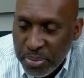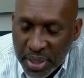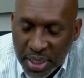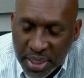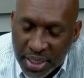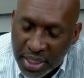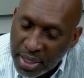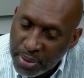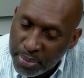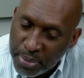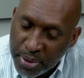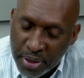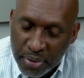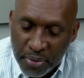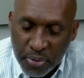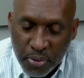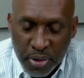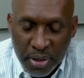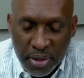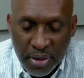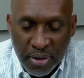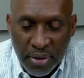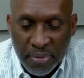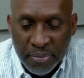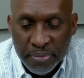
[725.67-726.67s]
be keeping it
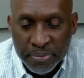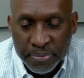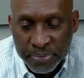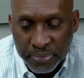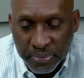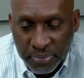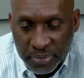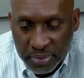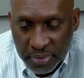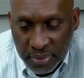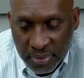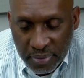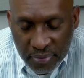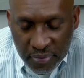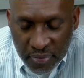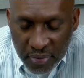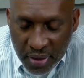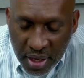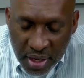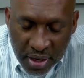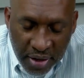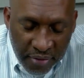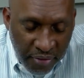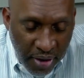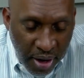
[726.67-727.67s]
real
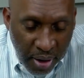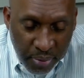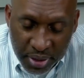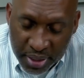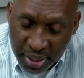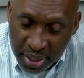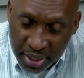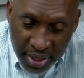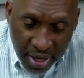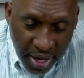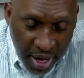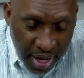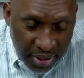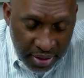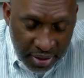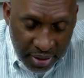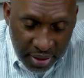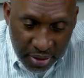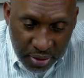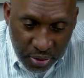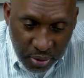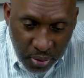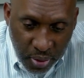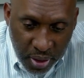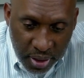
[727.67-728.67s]
if I didn't ask
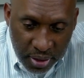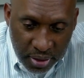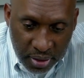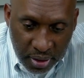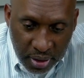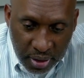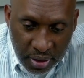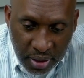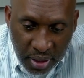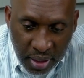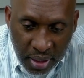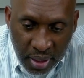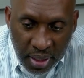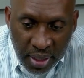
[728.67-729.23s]
this question.